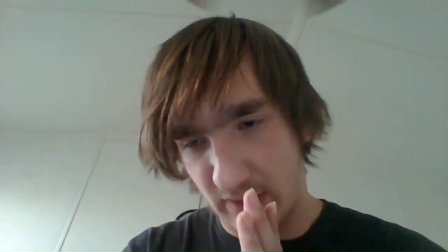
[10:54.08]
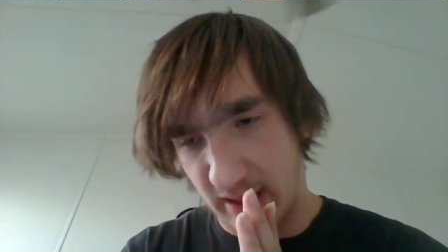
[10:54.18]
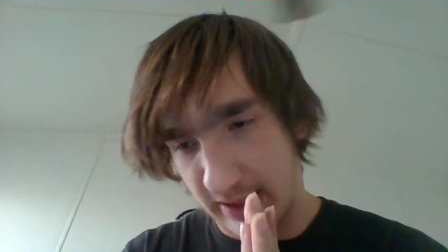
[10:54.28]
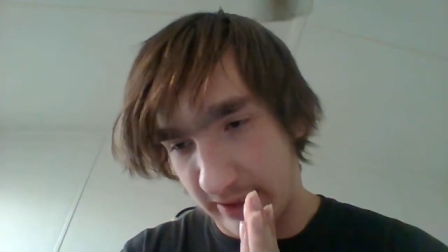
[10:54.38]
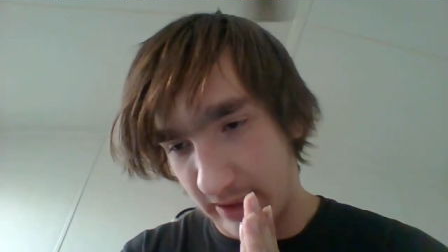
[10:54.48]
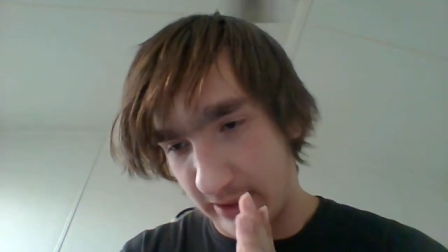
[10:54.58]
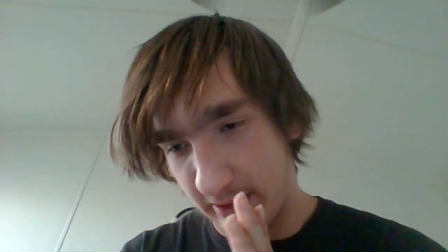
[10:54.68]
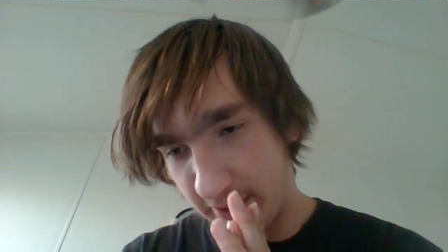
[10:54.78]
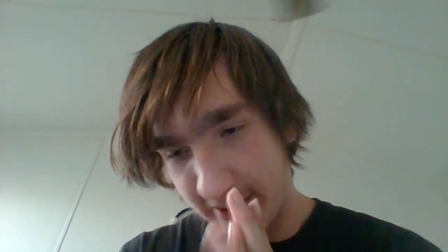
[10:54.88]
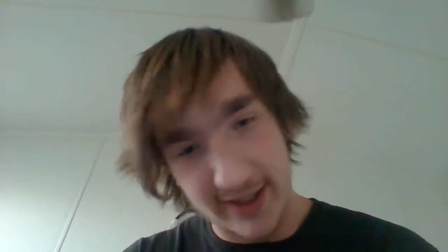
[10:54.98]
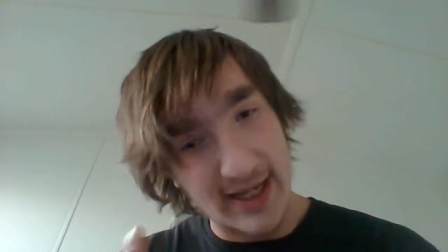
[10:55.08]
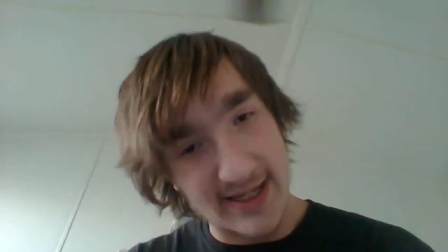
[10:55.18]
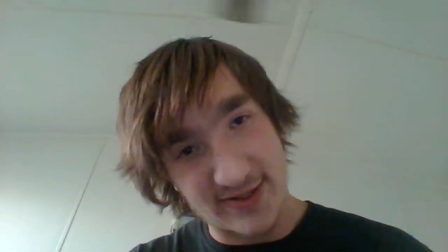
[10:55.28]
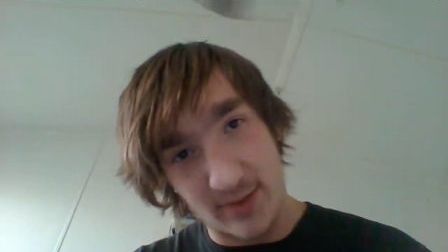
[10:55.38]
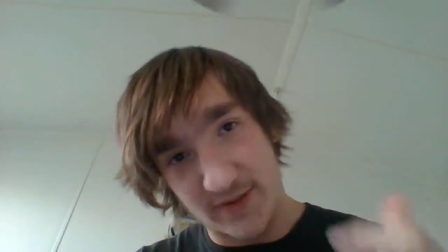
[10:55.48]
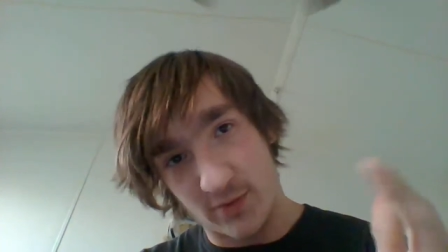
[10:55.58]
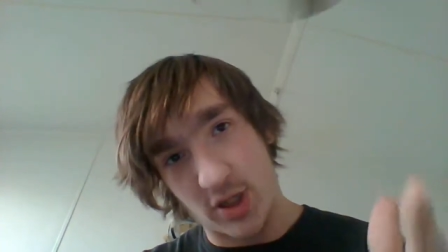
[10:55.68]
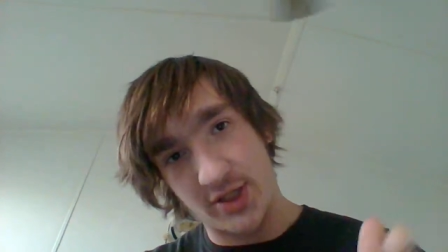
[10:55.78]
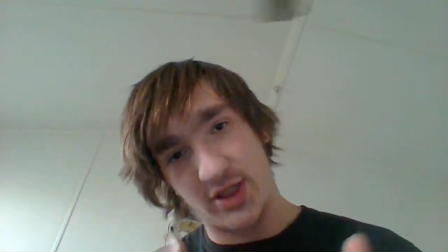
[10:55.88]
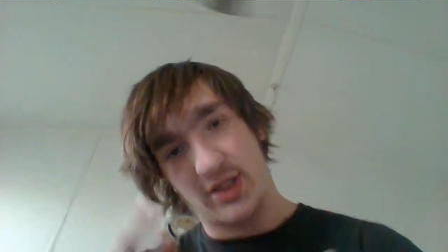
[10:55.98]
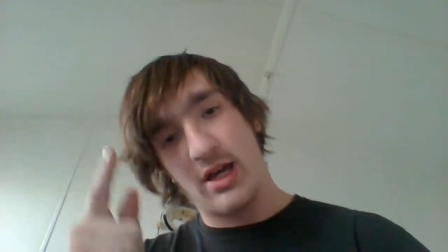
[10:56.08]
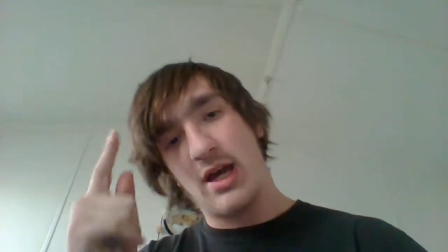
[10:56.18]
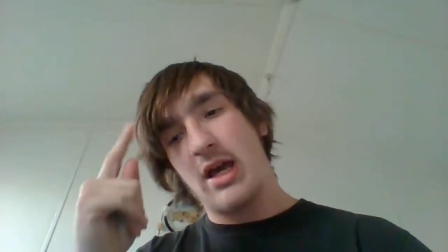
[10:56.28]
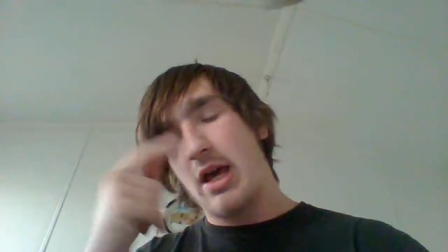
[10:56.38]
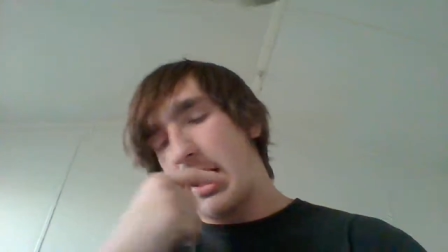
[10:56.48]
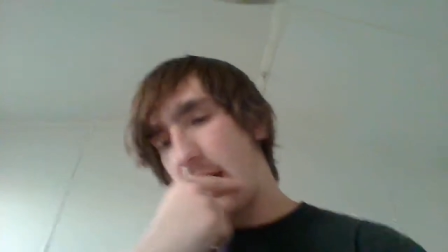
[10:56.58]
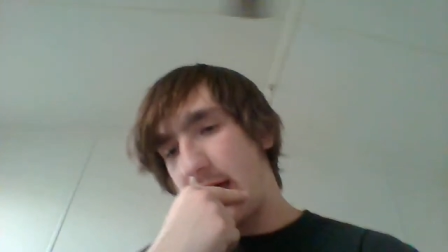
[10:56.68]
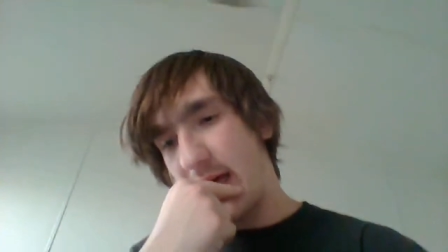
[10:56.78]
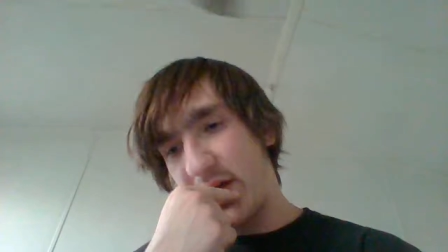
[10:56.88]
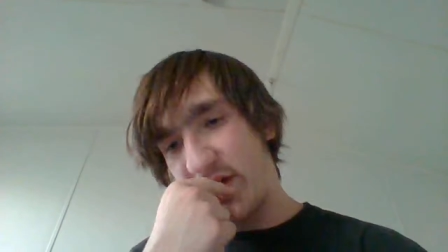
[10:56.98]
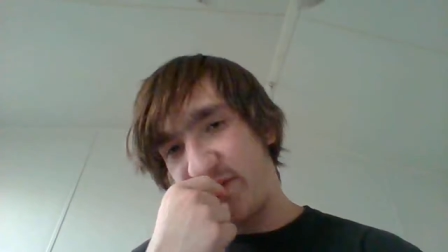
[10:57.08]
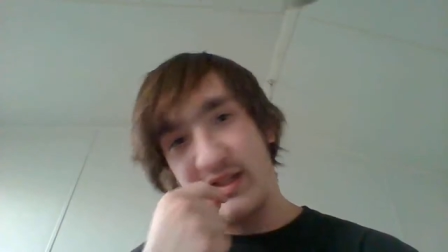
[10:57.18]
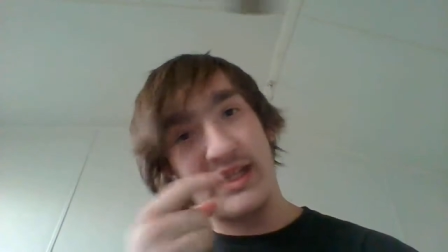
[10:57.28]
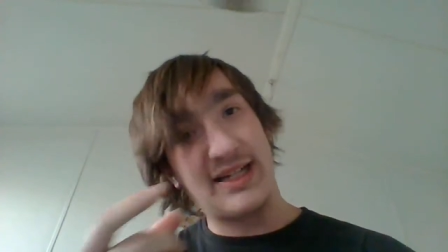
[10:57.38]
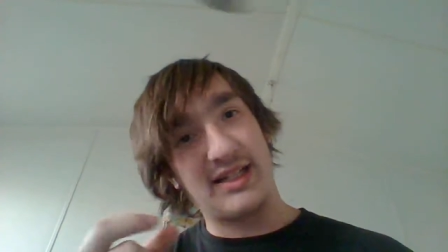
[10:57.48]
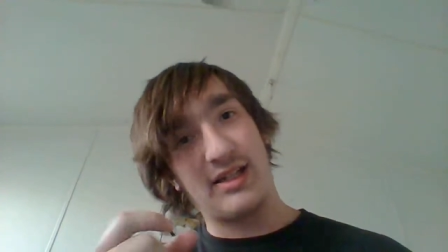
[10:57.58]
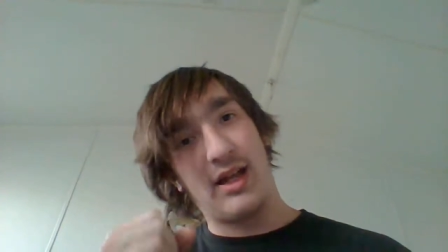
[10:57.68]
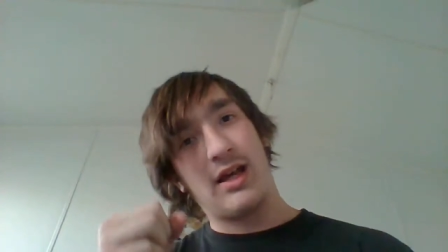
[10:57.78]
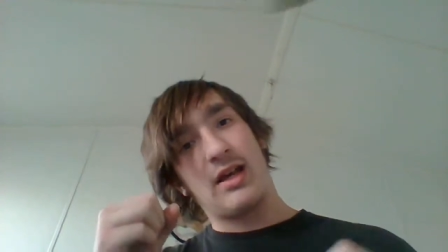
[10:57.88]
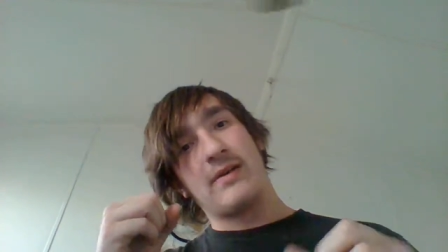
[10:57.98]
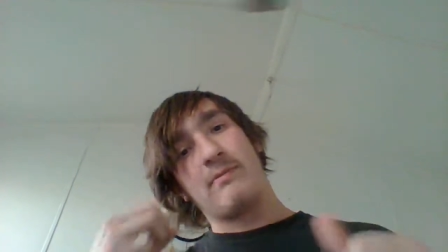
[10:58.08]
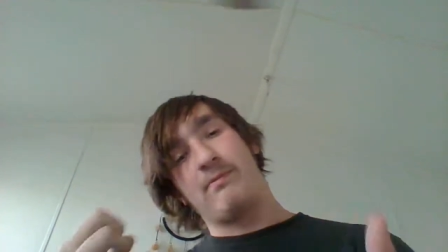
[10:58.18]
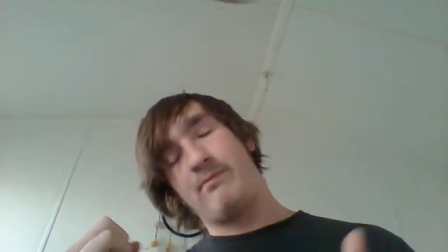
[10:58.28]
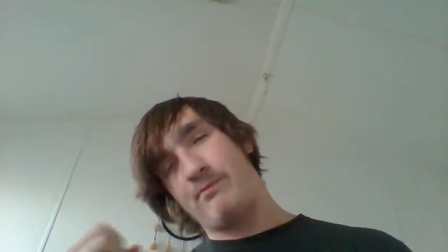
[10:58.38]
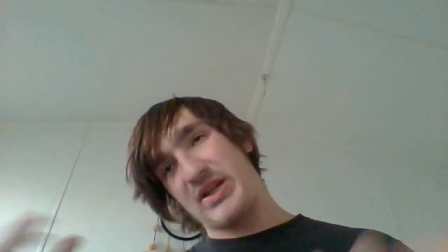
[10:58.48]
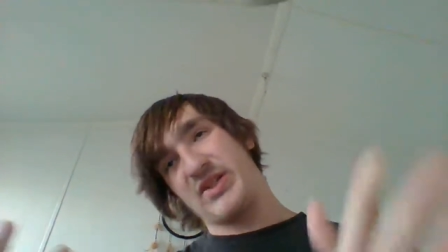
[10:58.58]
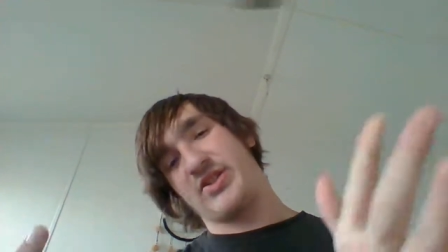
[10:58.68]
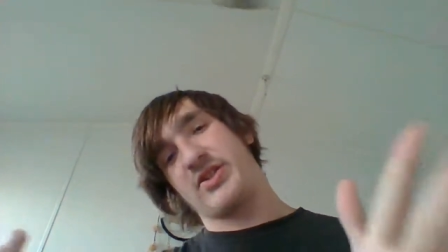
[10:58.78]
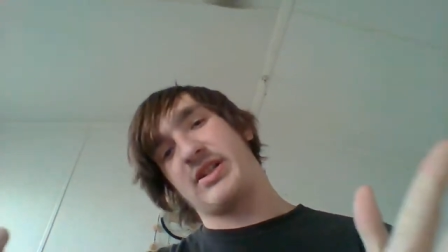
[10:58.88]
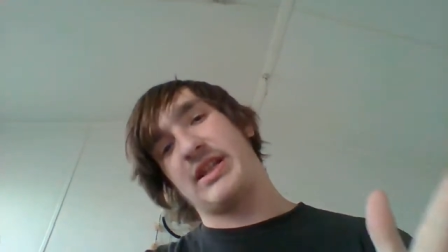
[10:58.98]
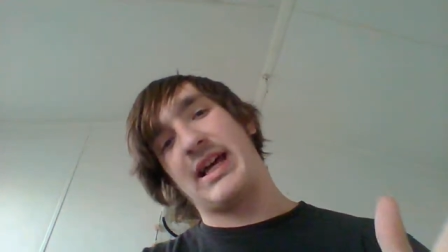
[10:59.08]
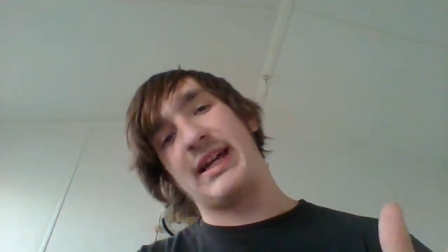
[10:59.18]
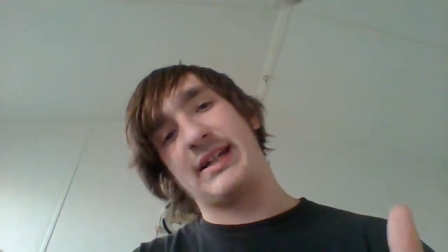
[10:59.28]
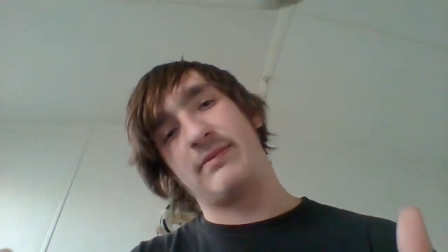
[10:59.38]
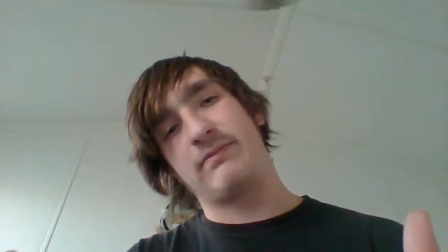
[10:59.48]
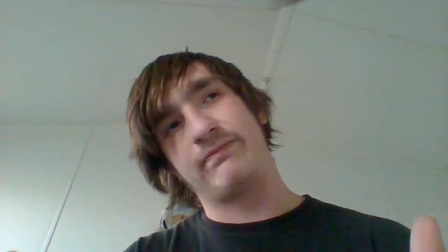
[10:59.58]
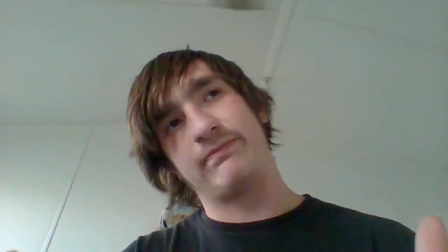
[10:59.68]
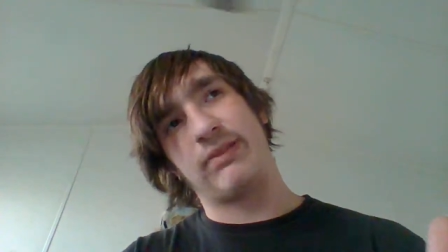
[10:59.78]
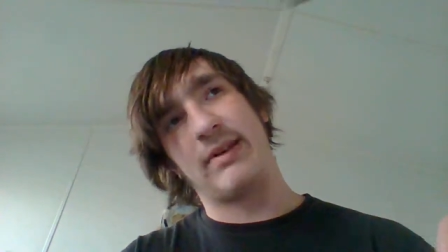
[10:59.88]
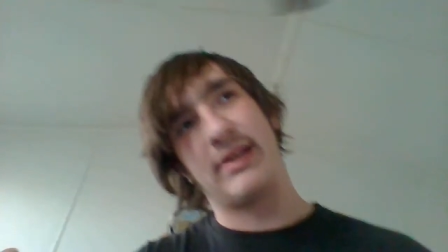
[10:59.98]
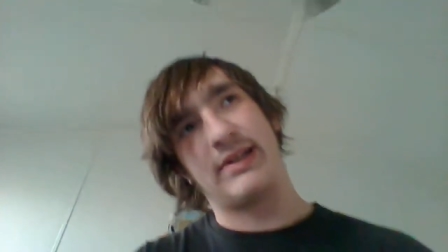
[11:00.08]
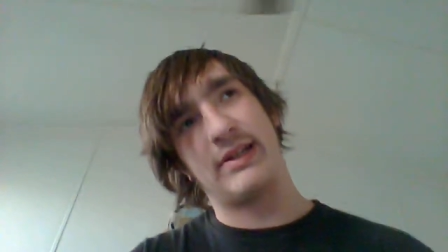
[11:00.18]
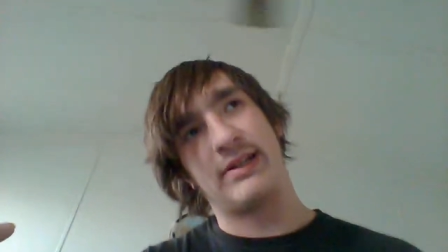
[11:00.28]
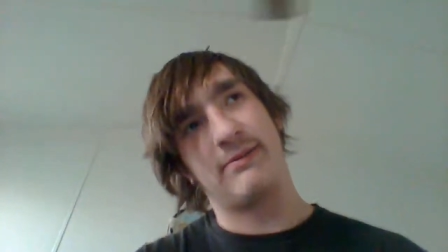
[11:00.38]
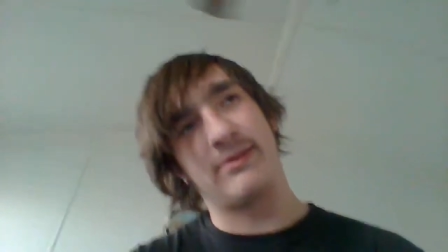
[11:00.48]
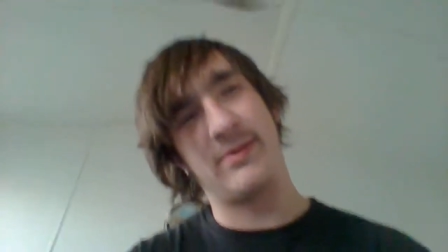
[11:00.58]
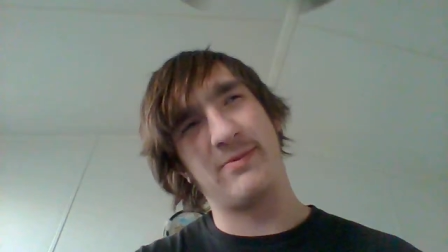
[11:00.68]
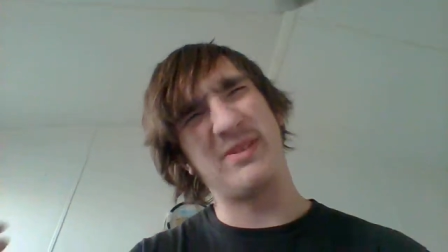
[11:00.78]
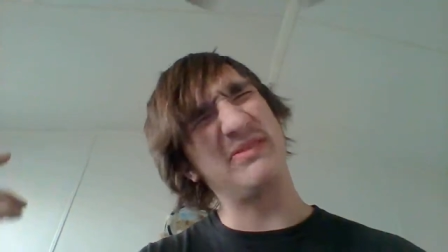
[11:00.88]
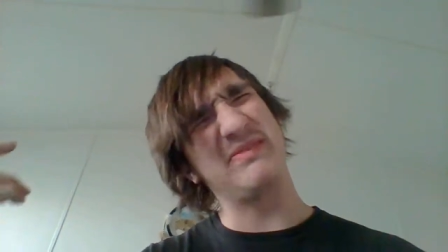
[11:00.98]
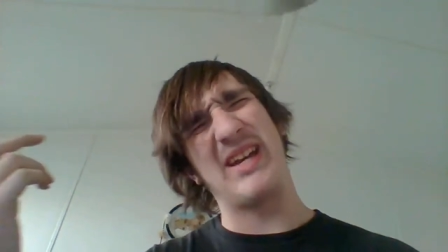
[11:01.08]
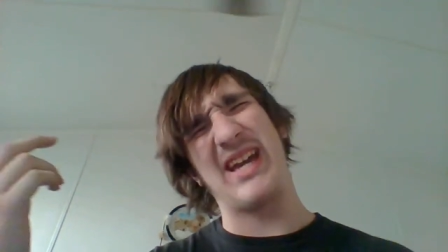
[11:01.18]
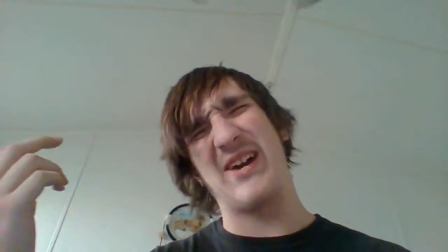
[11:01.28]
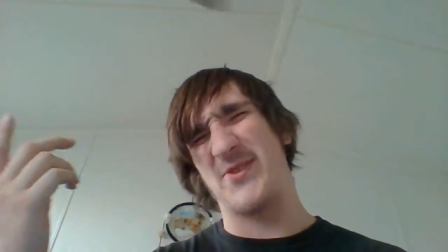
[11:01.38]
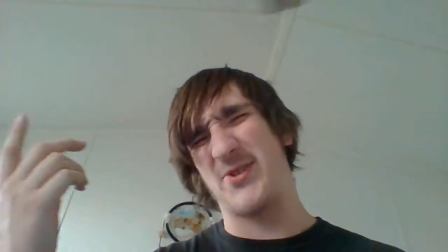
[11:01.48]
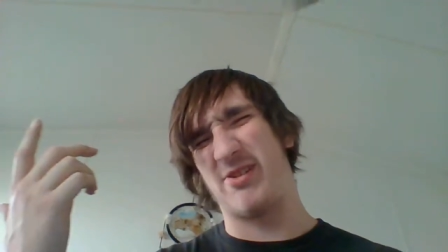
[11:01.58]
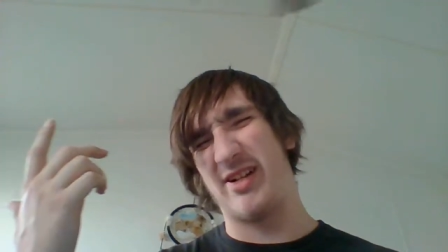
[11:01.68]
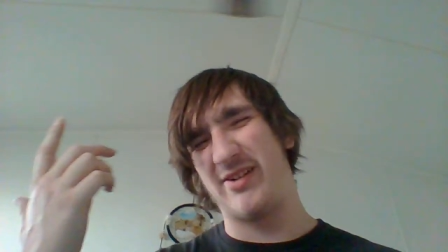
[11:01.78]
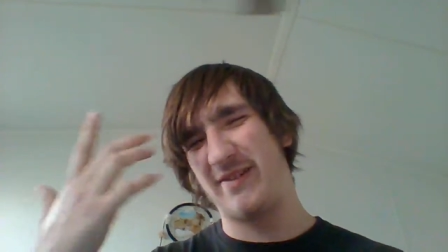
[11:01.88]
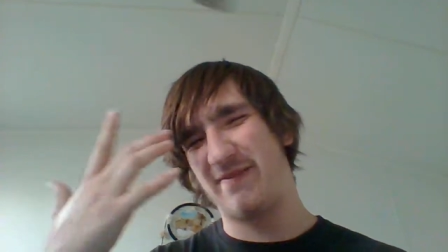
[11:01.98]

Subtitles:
thank you guys so much for watching. If you liked it, be sure to like... What was my outro? I already